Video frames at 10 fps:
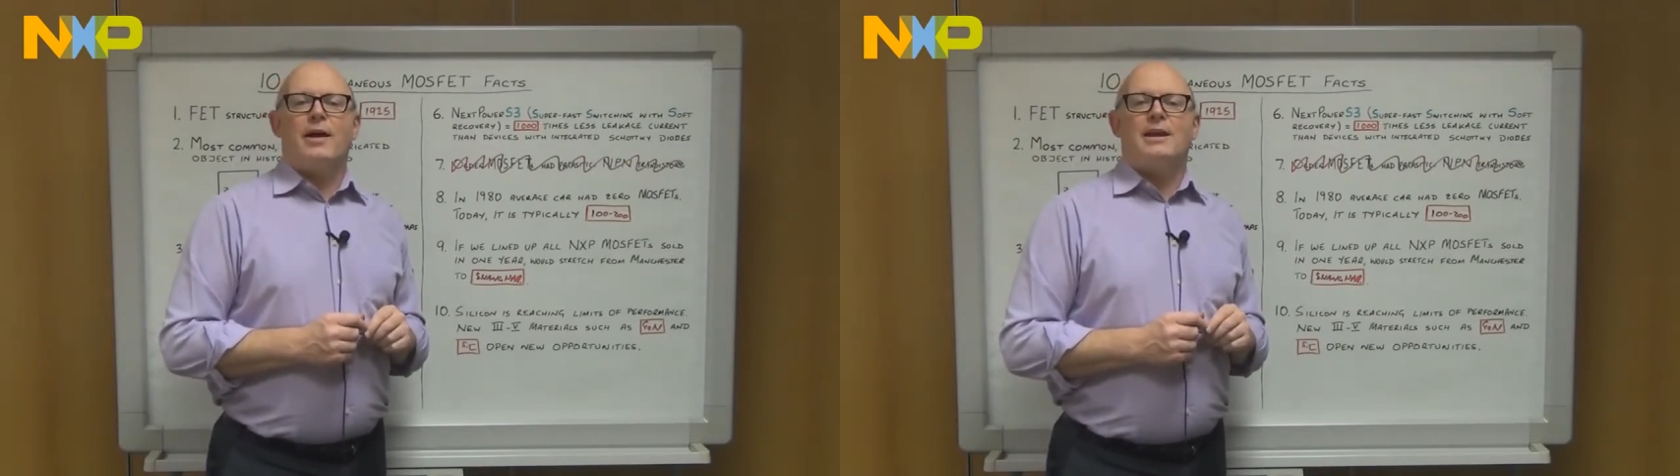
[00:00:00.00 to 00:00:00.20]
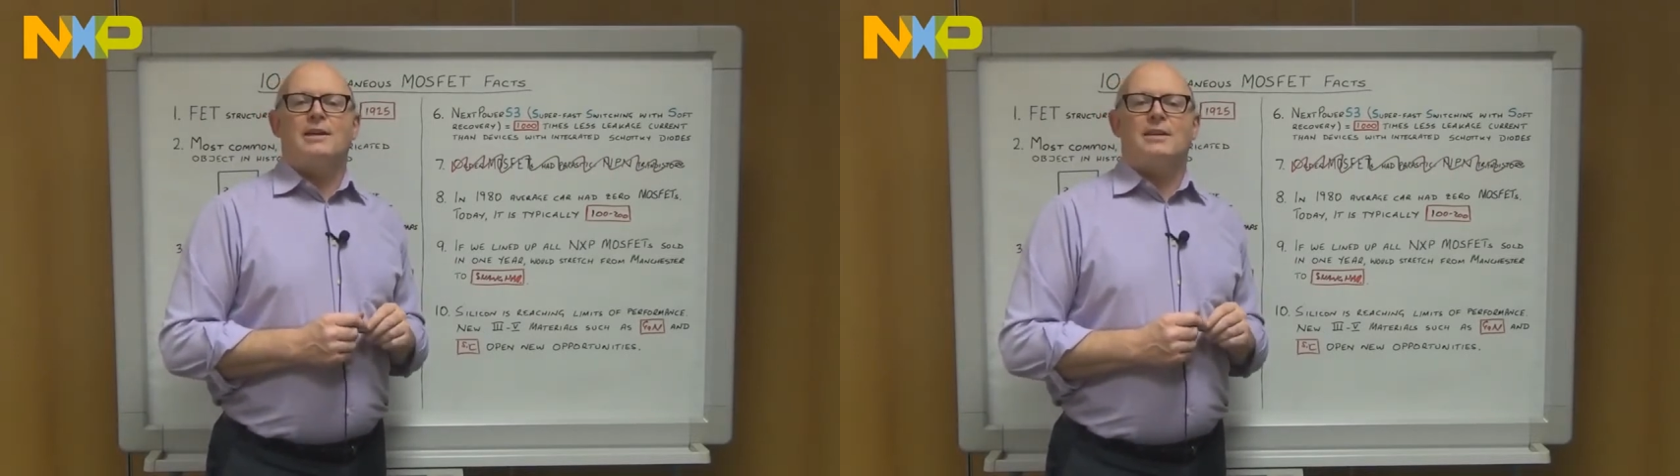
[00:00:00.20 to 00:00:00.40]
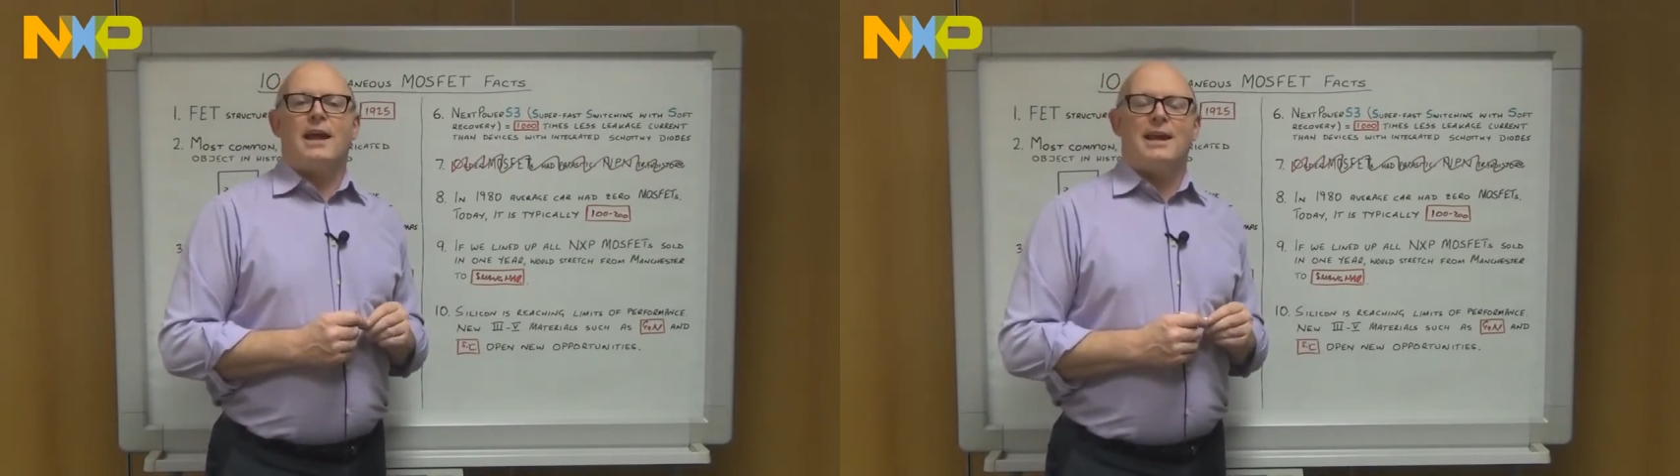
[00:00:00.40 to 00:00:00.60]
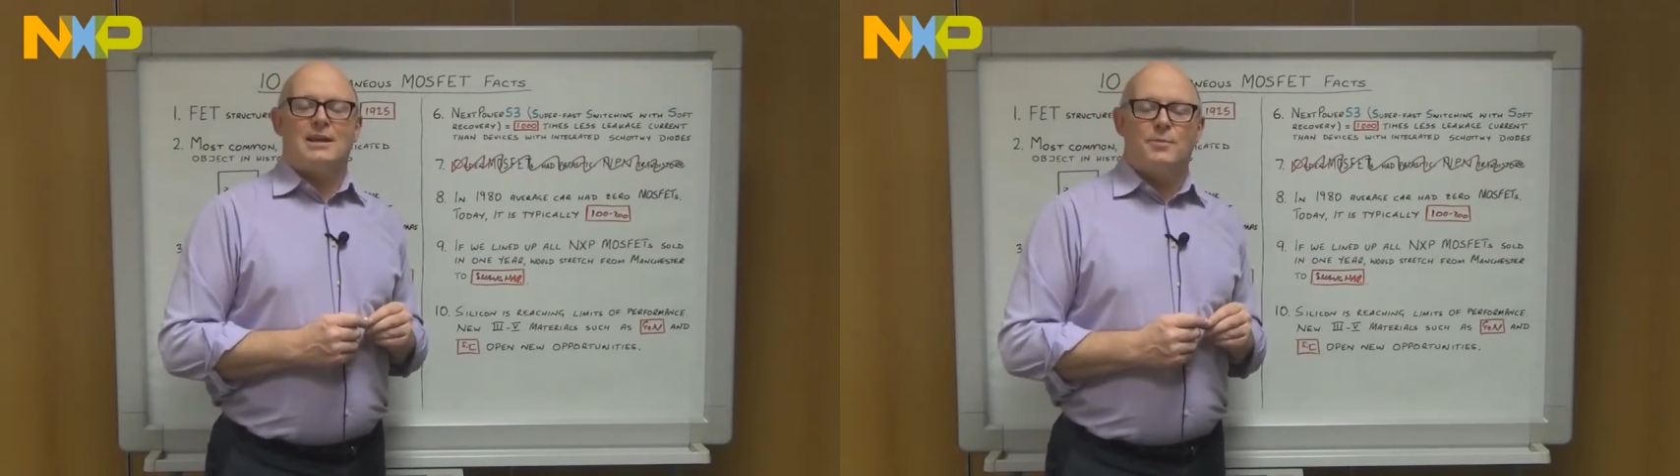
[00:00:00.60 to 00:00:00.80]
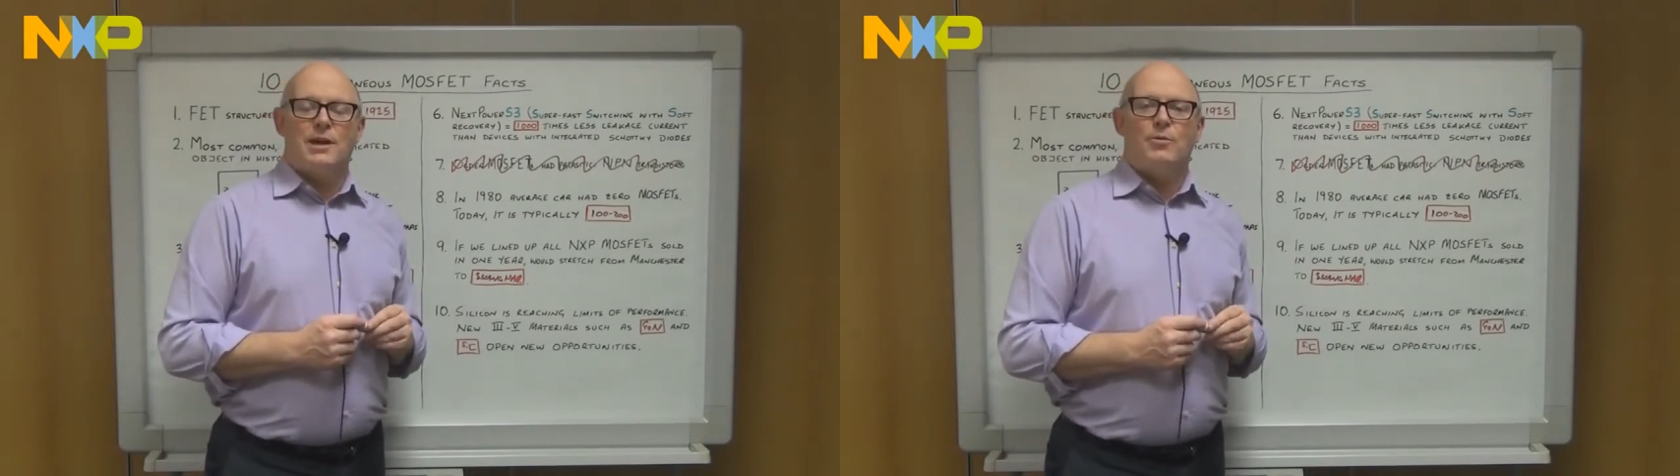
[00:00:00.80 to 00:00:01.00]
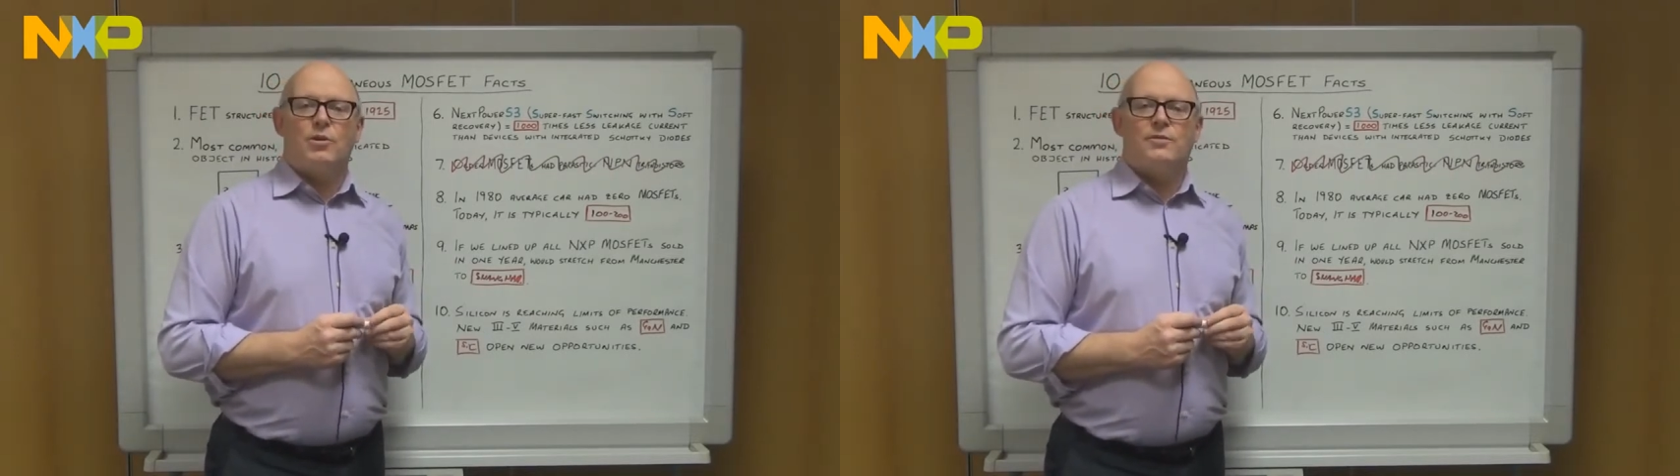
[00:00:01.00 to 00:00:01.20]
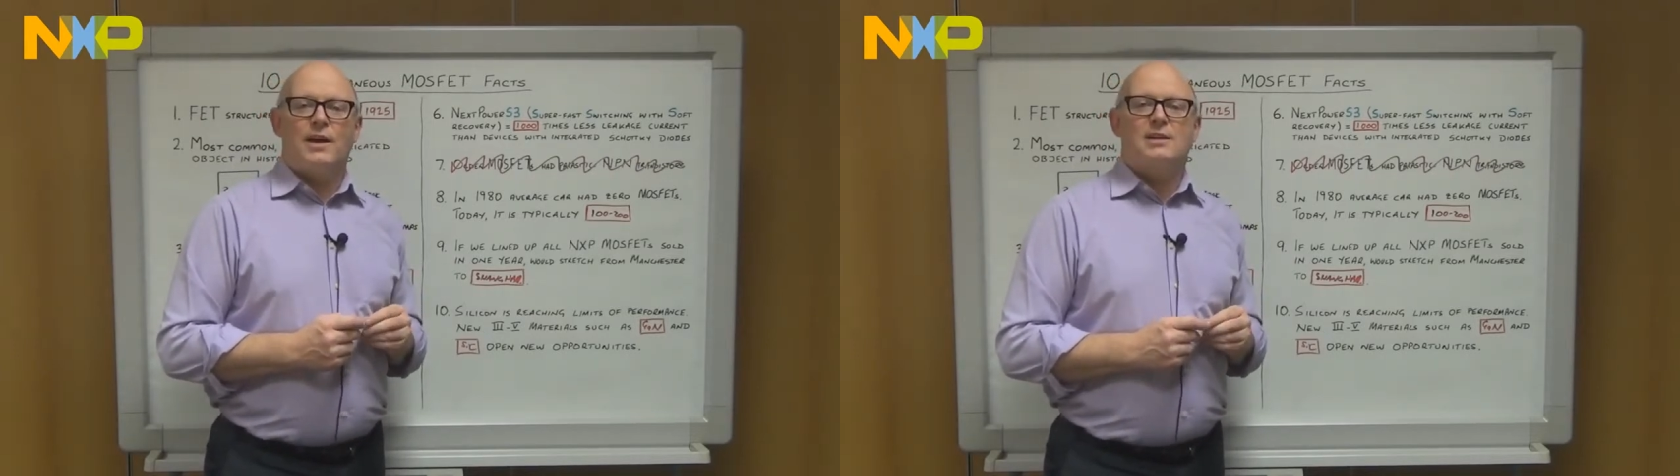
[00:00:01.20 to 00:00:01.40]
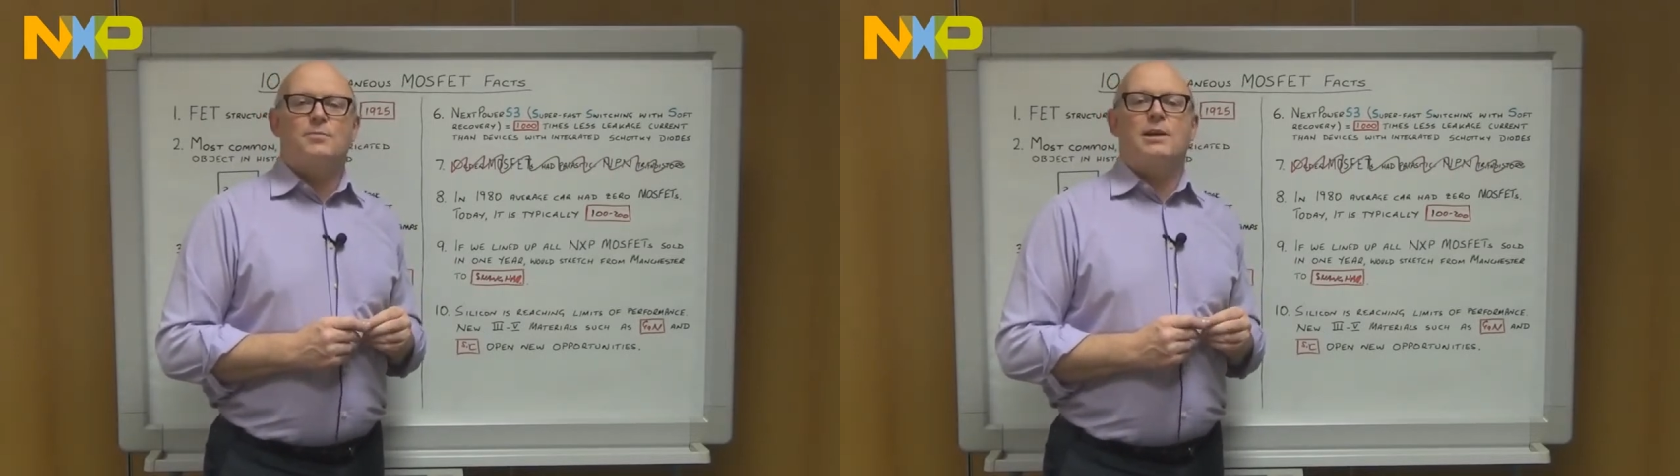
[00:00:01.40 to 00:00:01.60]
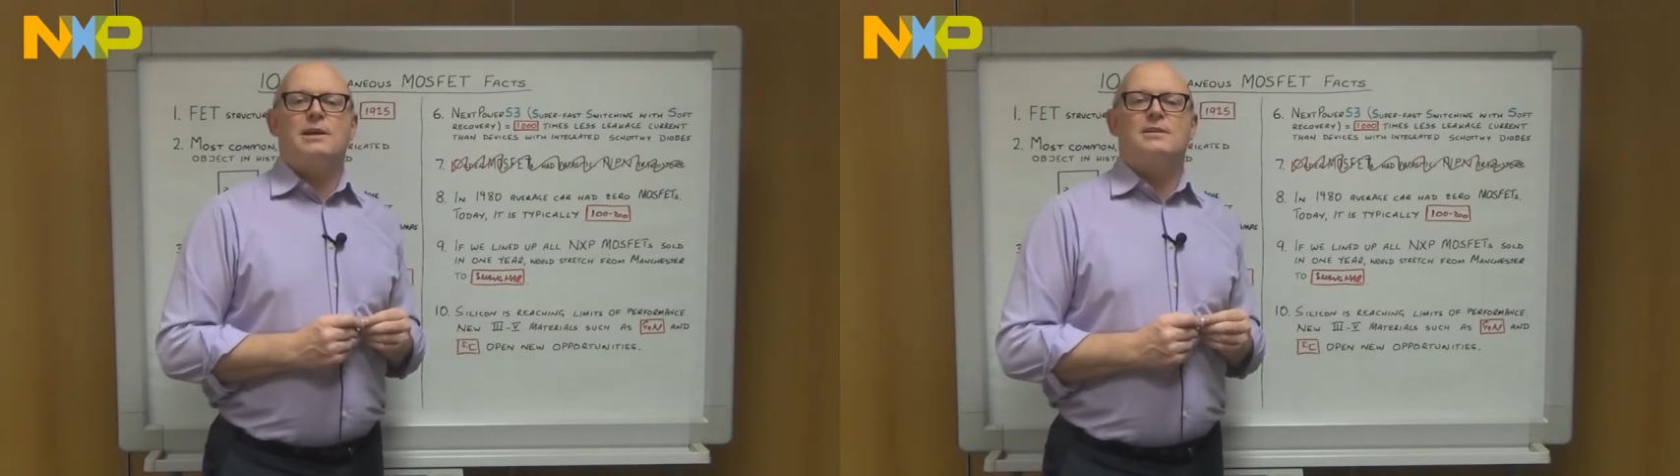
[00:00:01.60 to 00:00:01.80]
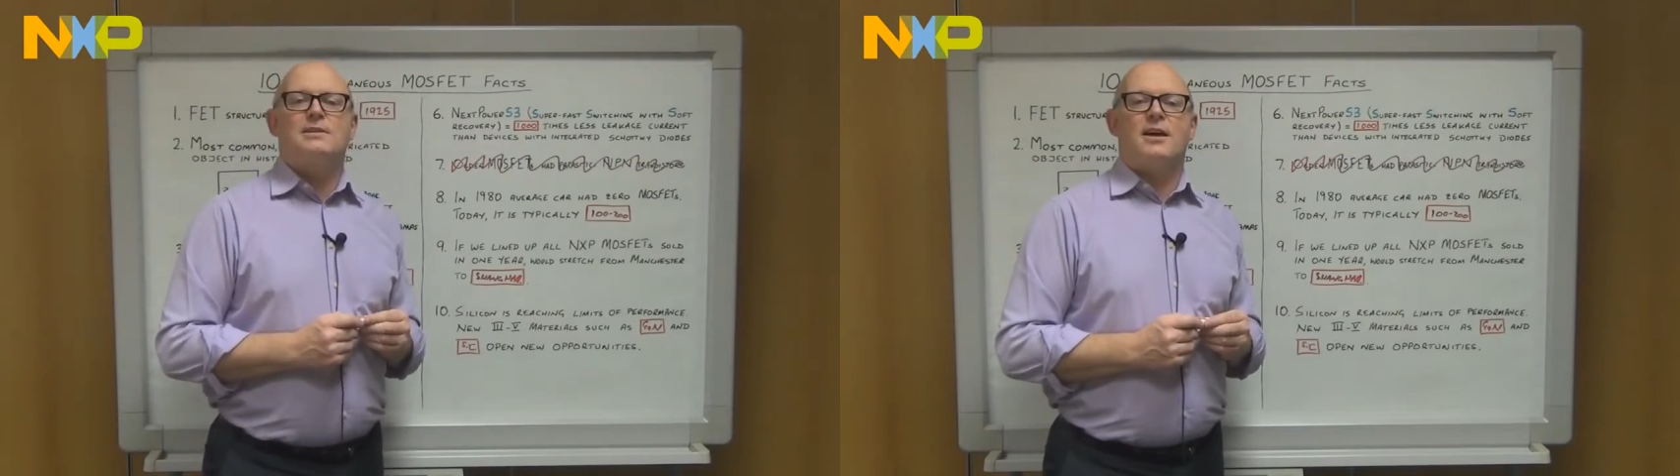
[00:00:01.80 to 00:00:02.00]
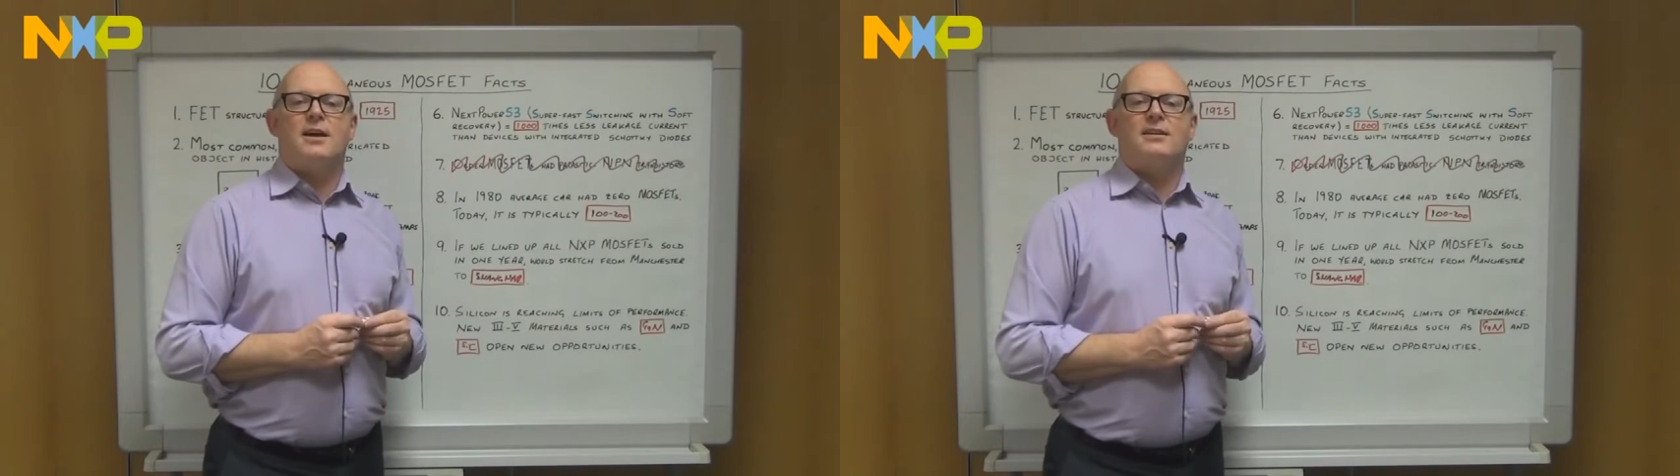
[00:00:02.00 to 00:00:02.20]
NXP MOSFETs, please